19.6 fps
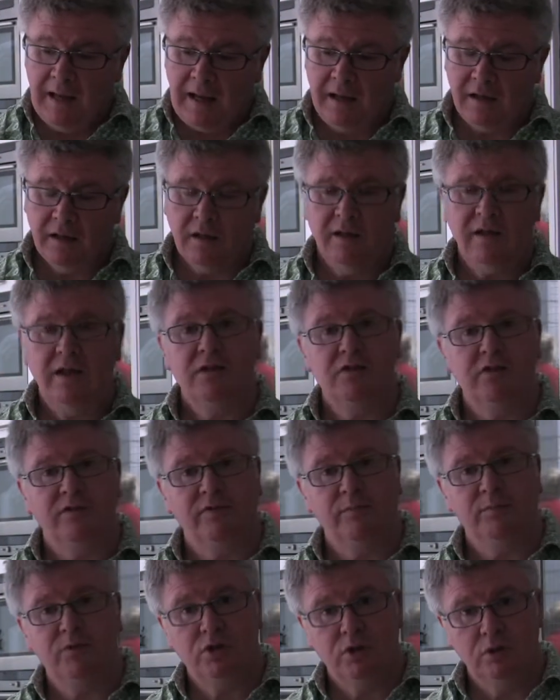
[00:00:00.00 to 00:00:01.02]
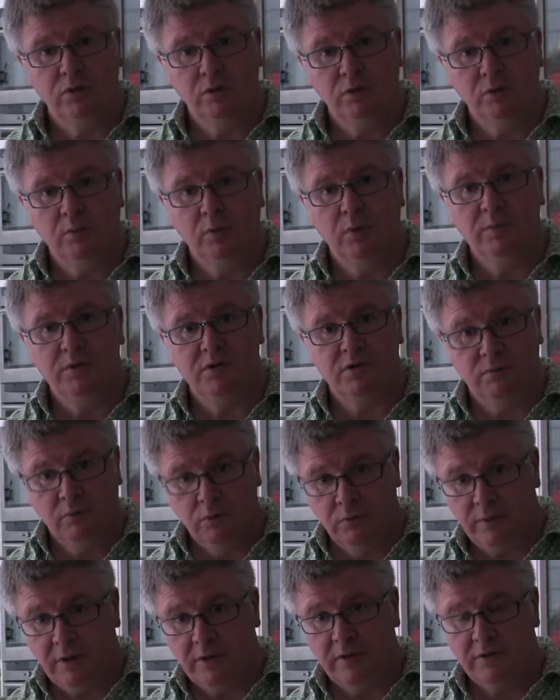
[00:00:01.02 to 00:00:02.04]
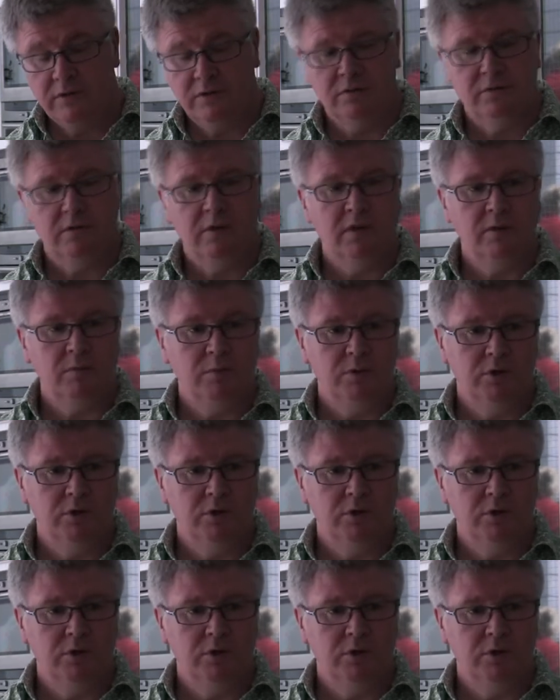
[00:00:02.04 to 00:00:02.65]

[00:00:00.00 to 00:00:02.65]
And I got an answer from two. One was the Roux Brothers, uh,